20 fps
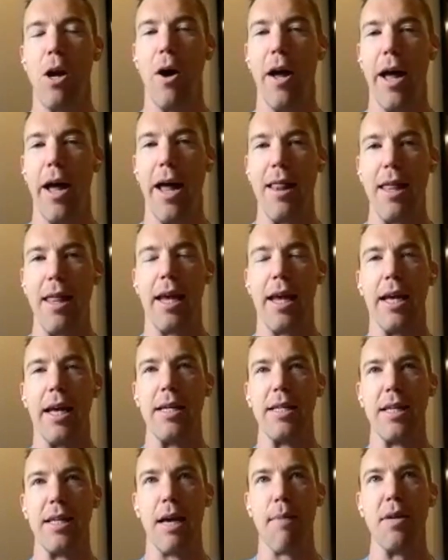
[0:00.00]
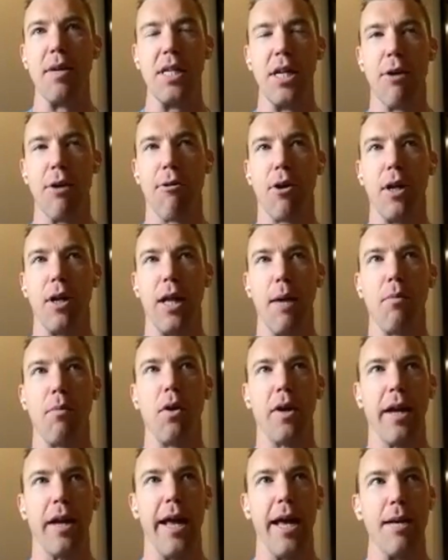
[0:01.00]
I think is immaterial.
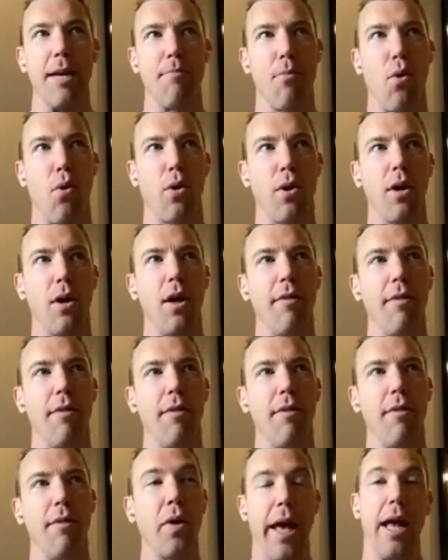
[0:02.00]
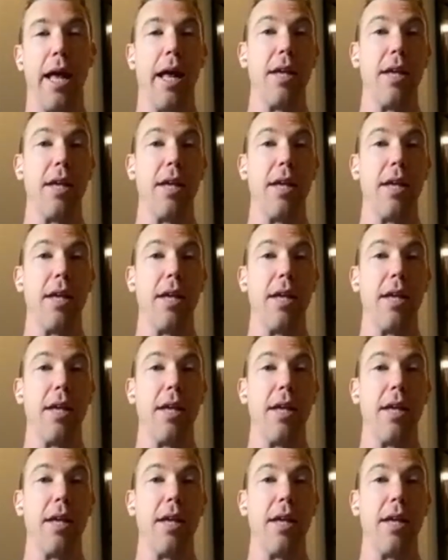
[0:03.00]
I'm looking at more of,